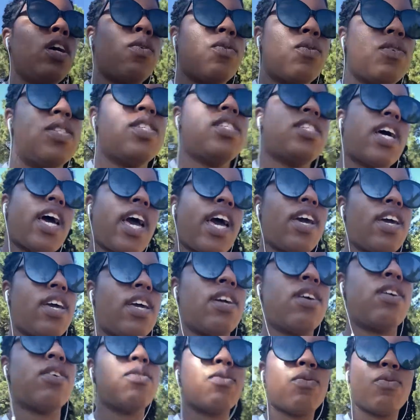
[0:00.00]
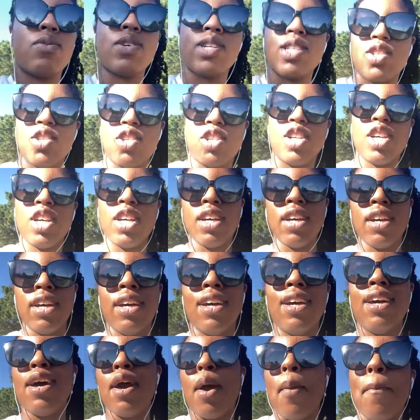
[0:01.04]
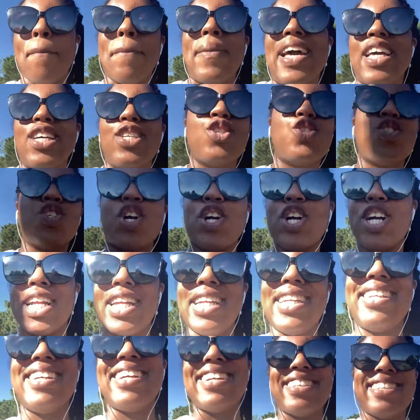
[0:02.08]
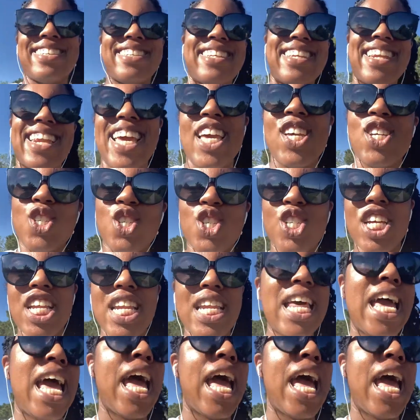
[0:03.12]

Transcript: once I reach my certain destination.